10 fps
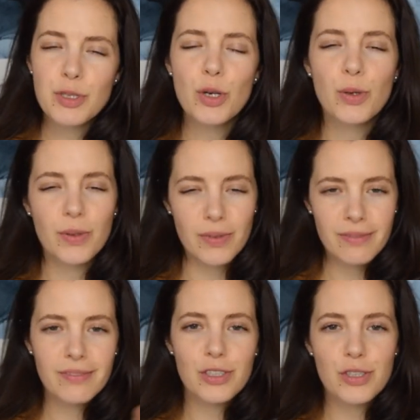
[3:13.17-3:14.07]
So
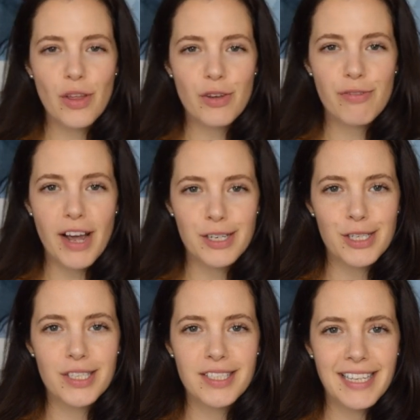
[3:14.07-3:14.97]
there's other
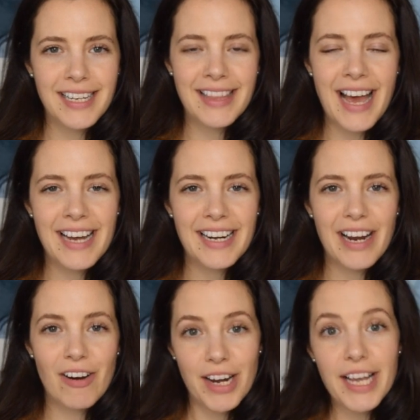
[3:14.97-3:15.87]
factors in that
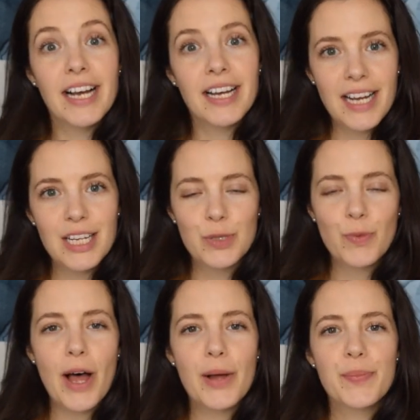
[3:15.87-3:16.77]
area as
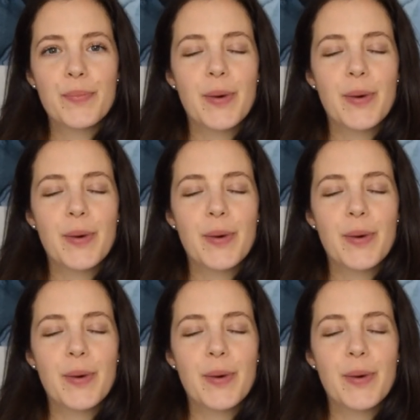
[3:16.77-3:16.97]
well.